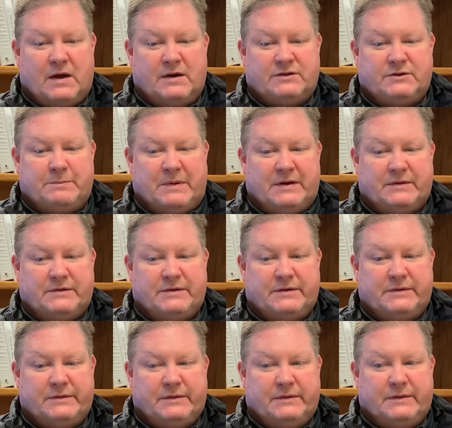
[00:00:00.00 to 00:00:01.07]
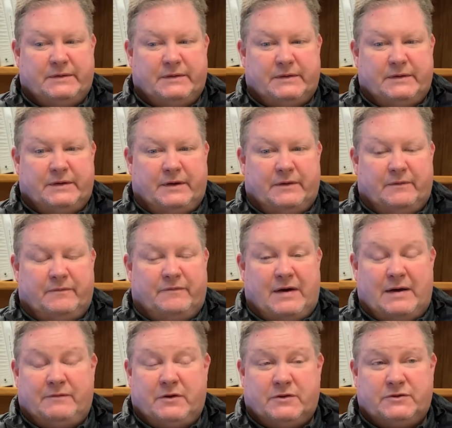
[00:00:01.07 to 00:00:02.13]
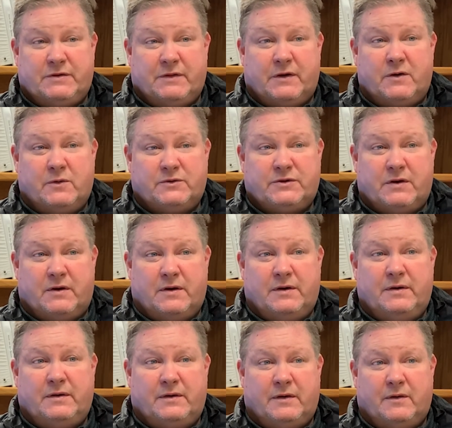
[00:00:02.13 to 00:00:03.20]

I spent, you know, five years in the Coast Guard,